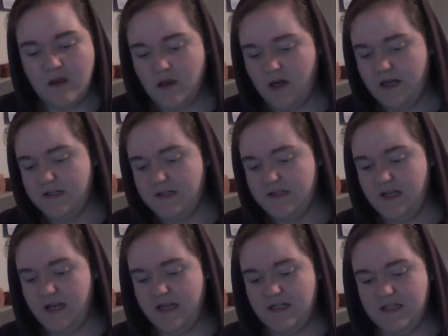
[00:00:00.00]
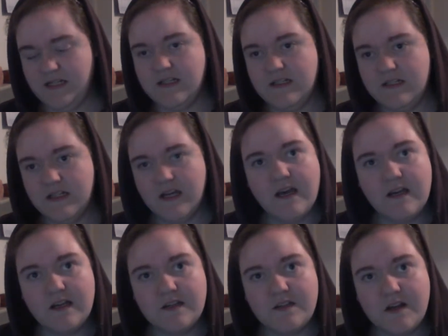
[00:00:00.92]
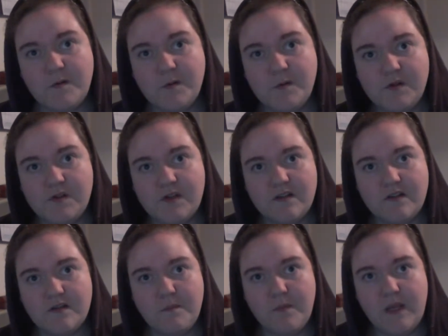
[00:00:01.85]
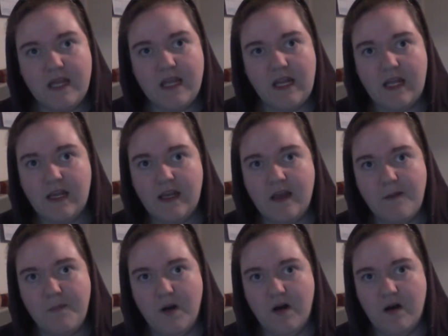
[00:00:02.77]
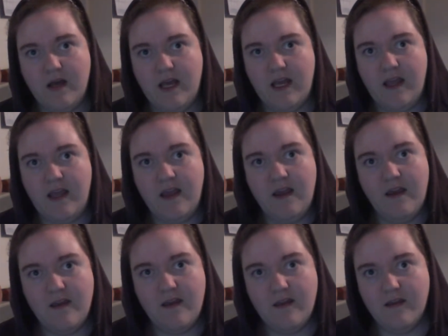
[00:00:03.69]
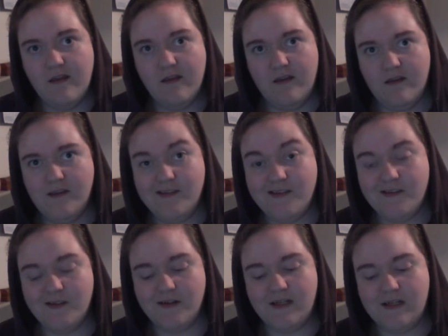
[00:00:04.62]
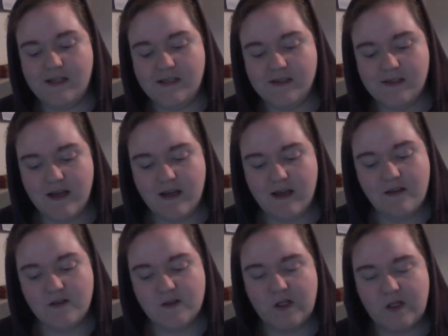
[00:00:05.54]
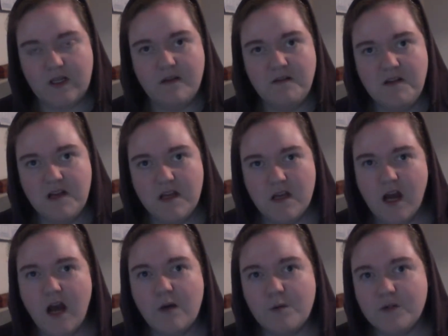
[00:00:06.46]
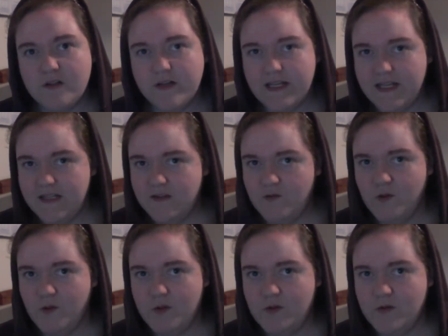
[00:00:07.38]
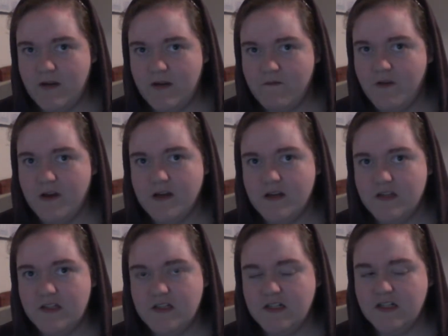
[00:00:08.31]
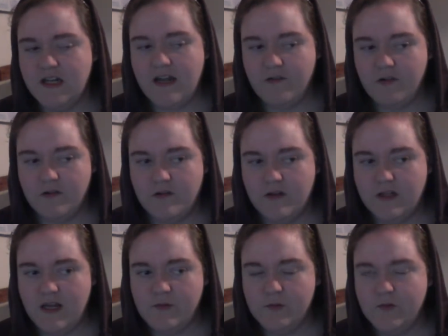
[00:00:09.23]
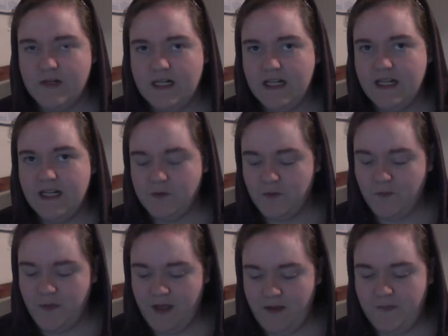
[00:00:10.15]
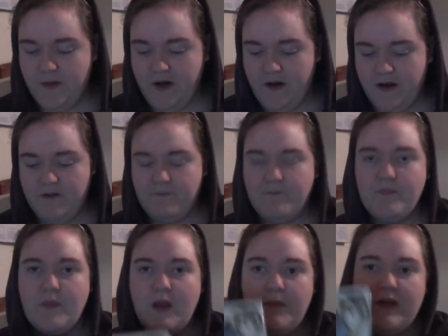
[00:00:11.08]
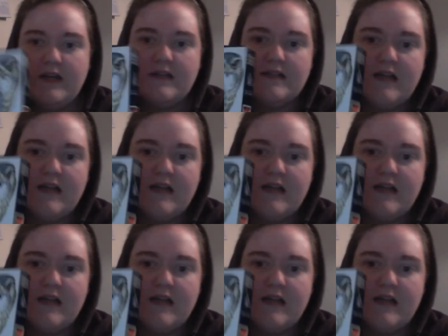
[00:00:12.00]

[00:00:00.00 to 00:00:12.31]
I decided as I was beginning my studies and I was looking into Druidry at first, and it never really clicked with me, but I picked